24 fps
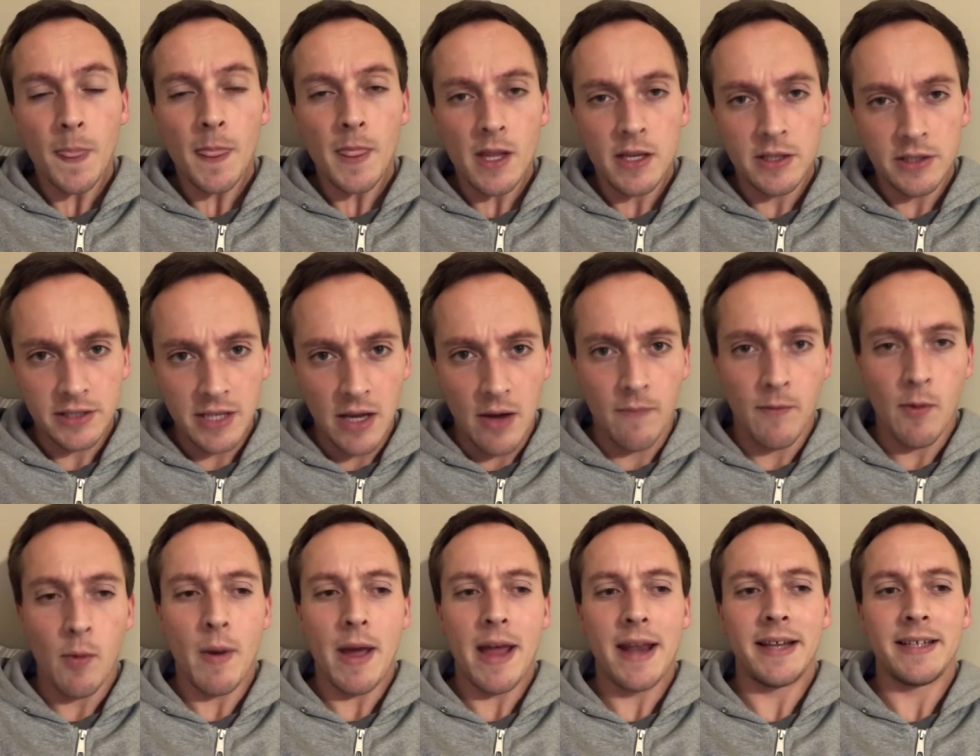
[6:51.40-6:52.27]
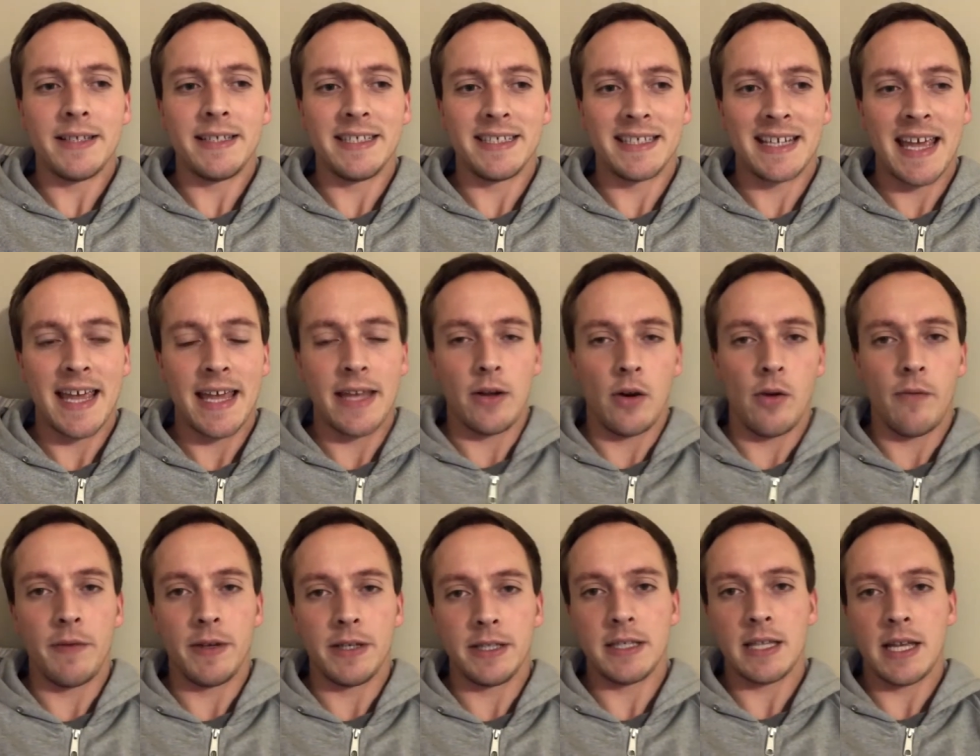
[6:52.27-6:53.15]
self-awareness is key,
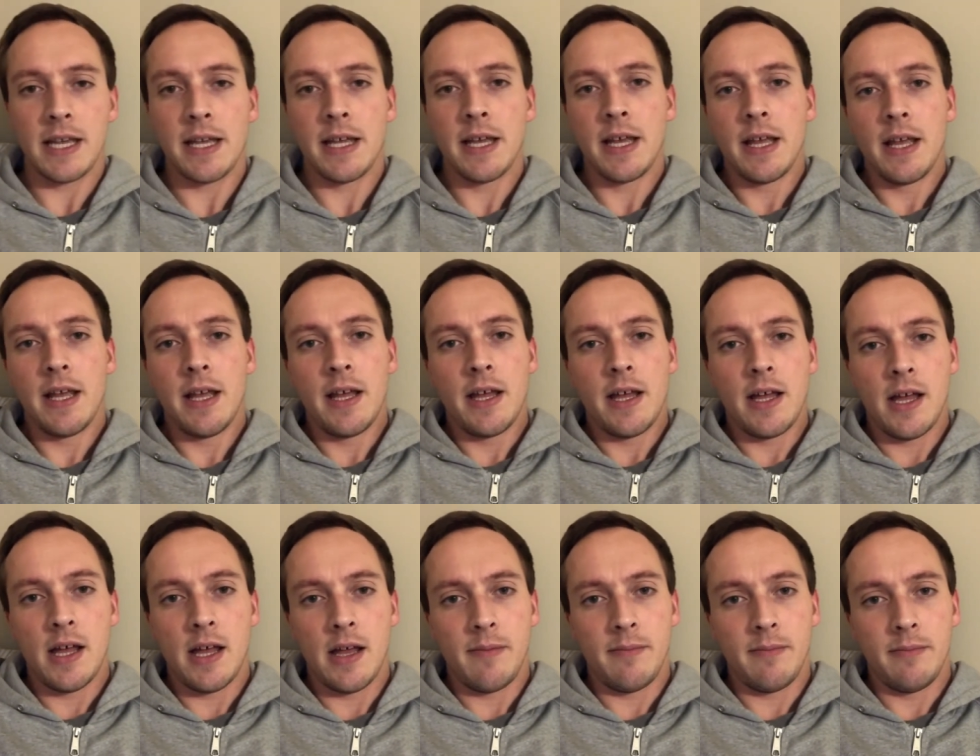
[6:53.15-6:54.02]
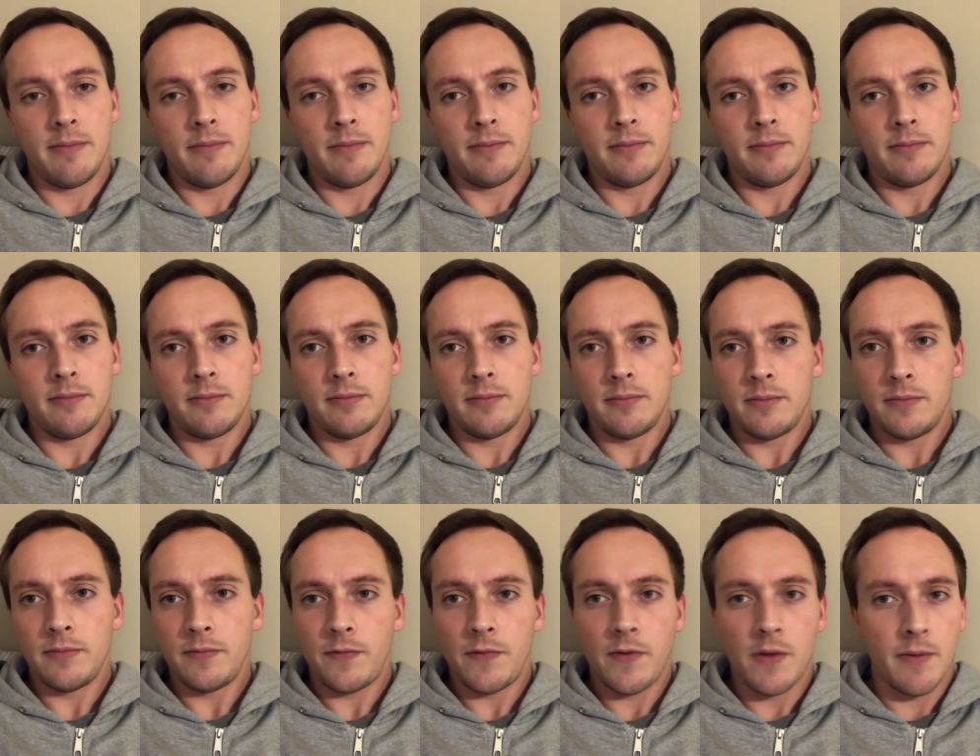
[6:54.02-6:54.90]
obviously. Um,
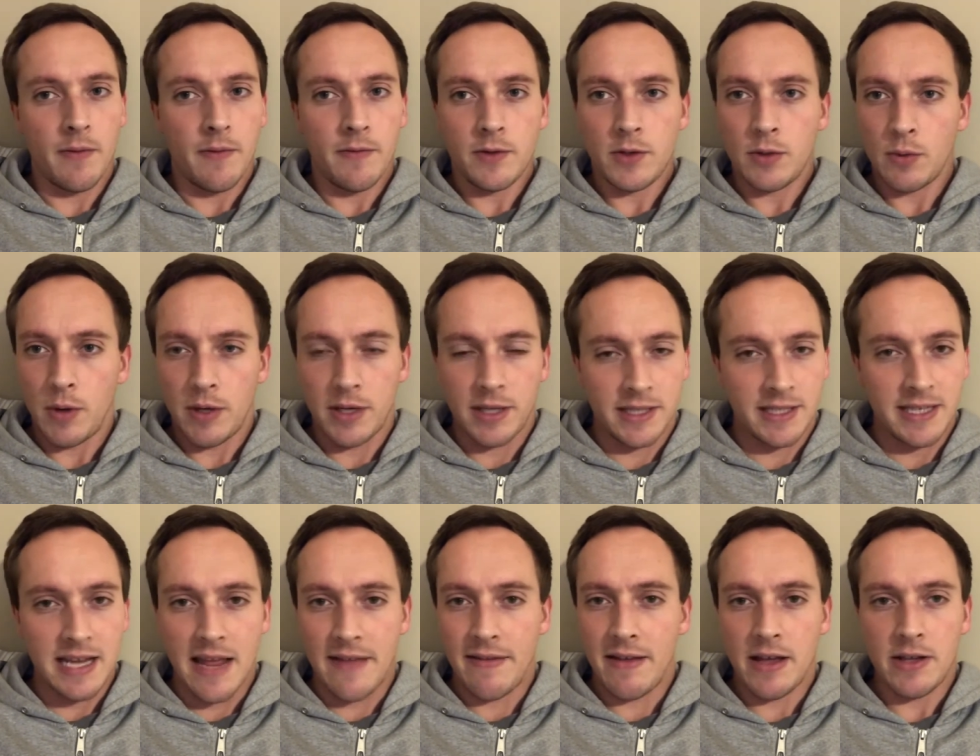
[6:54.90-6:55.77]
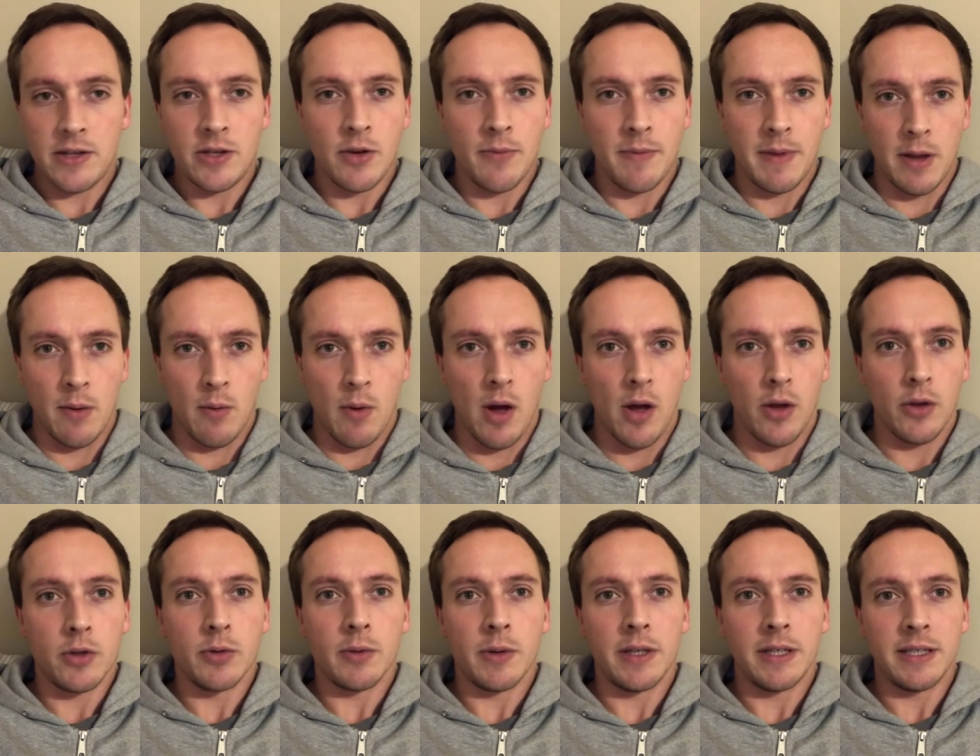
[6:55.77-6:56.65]
for to understand that. It took me a while
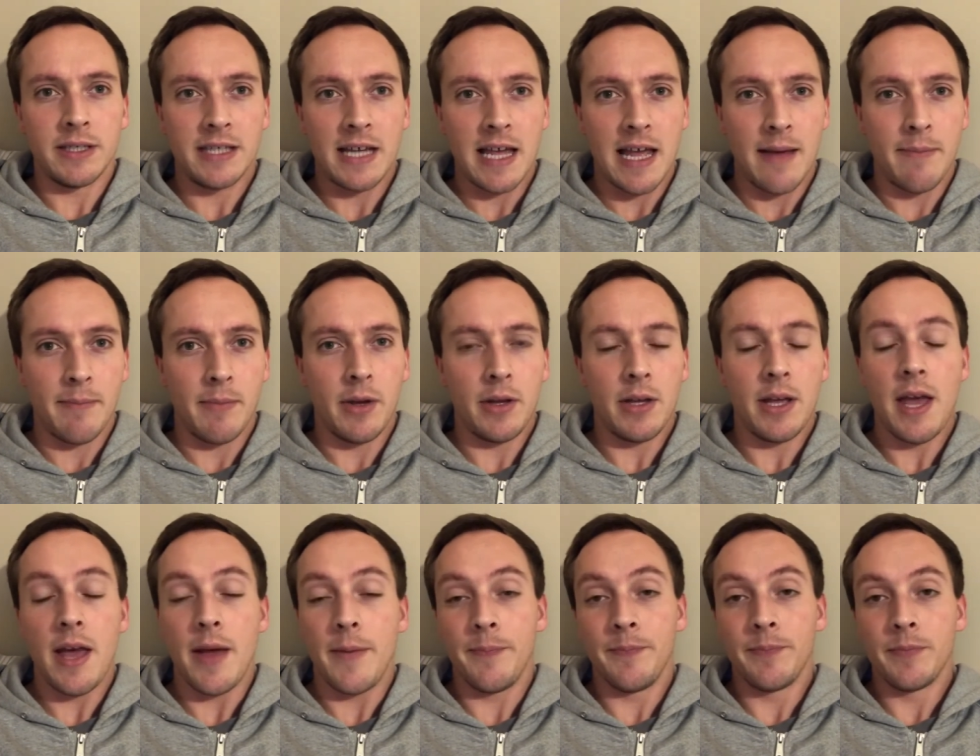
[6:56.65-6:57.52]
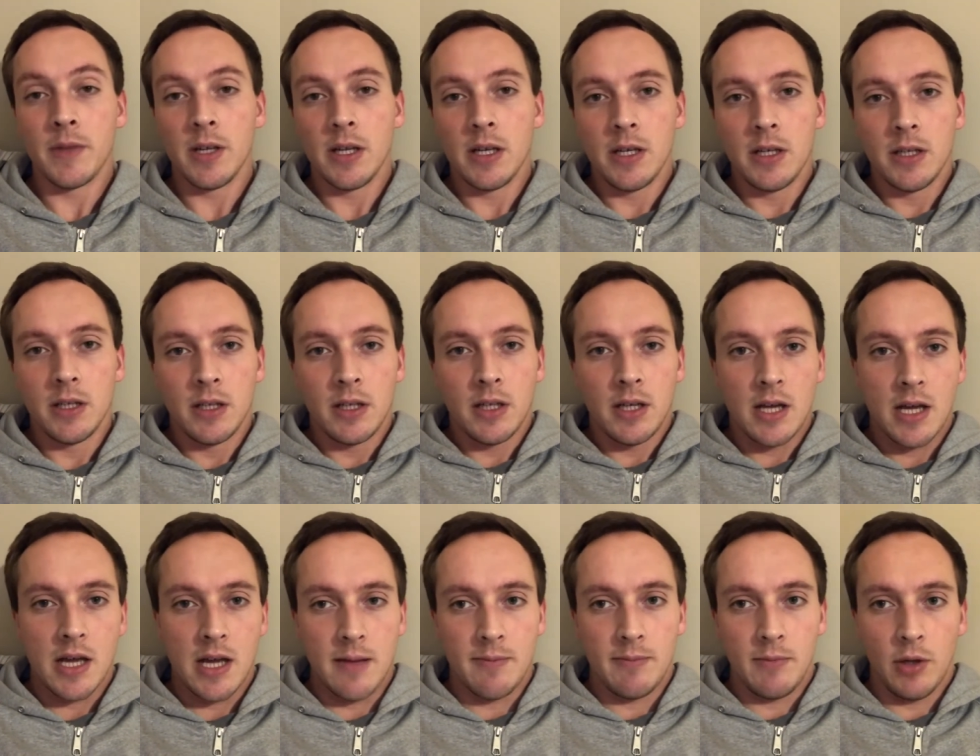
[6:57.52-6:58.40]
to understand, but yeah.
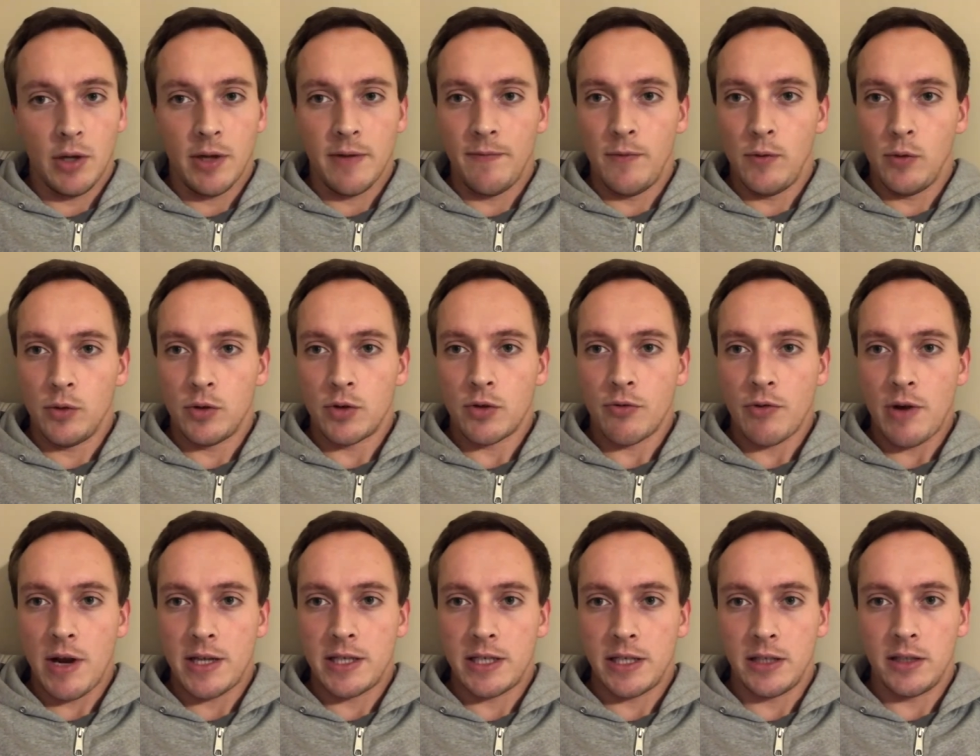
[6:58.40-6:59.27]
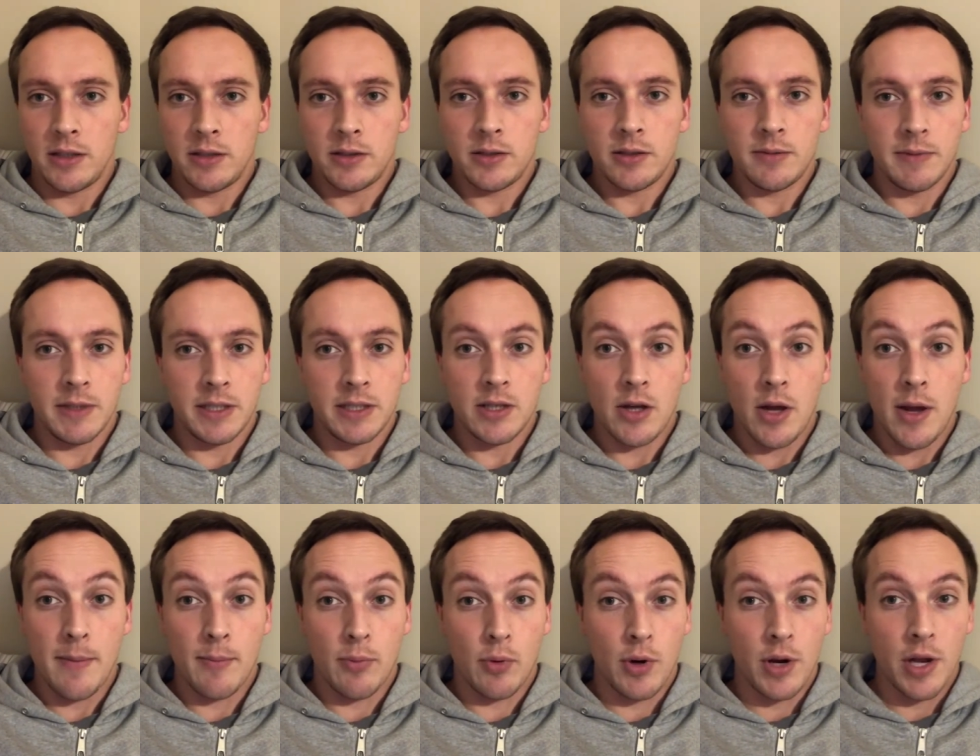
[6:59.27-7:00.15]
Um, looking forward to creating some
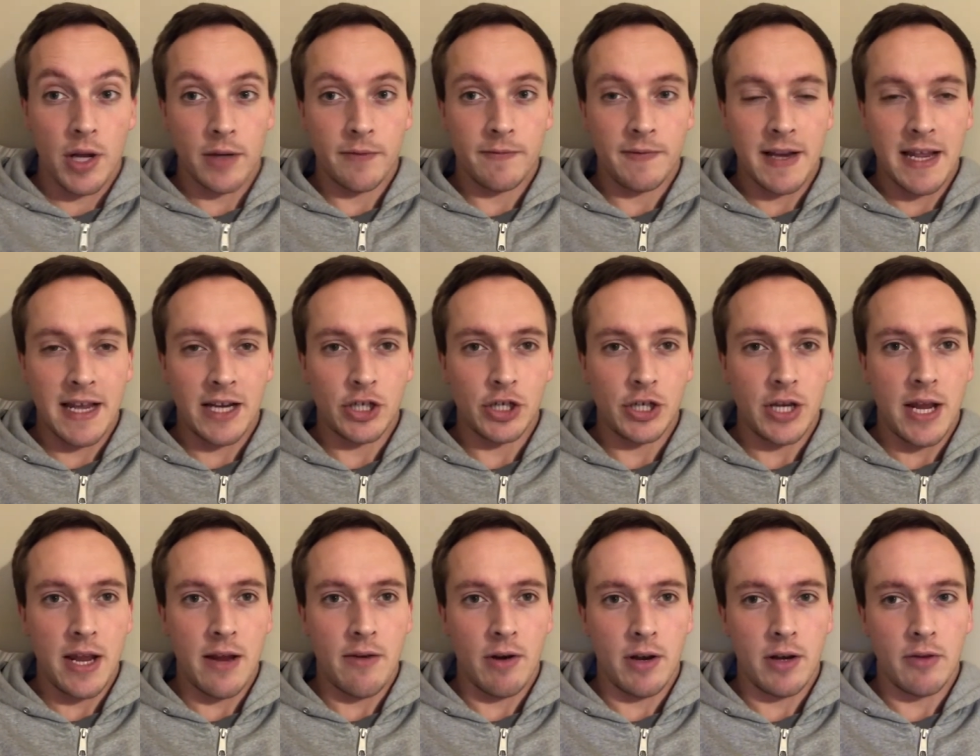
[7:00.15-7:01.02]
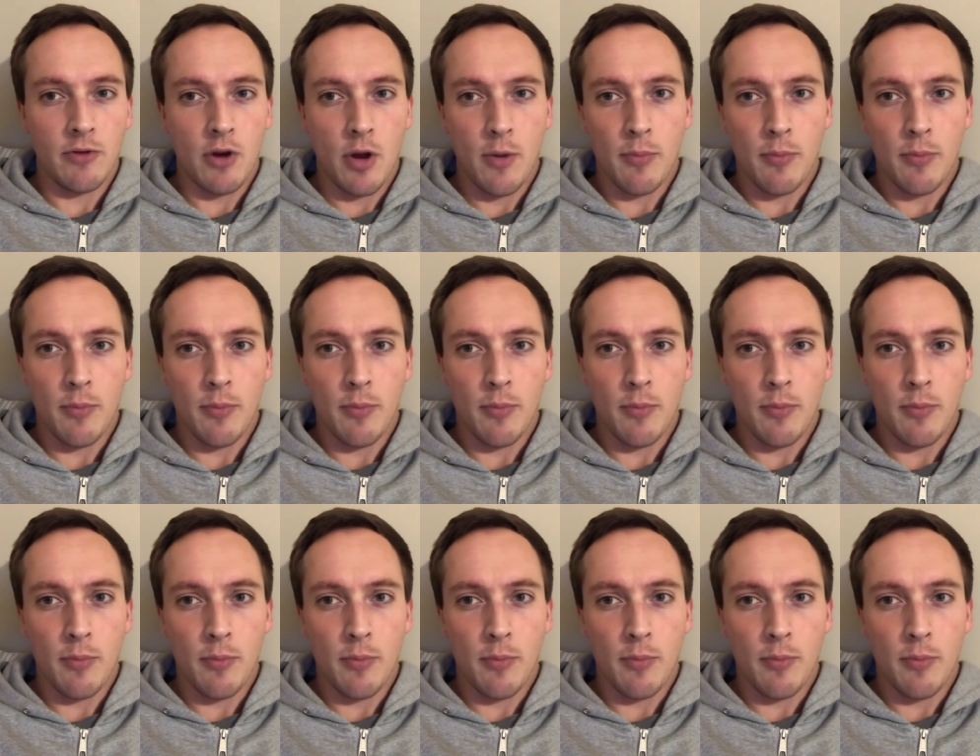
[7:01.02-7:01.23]
exciting products for next year under our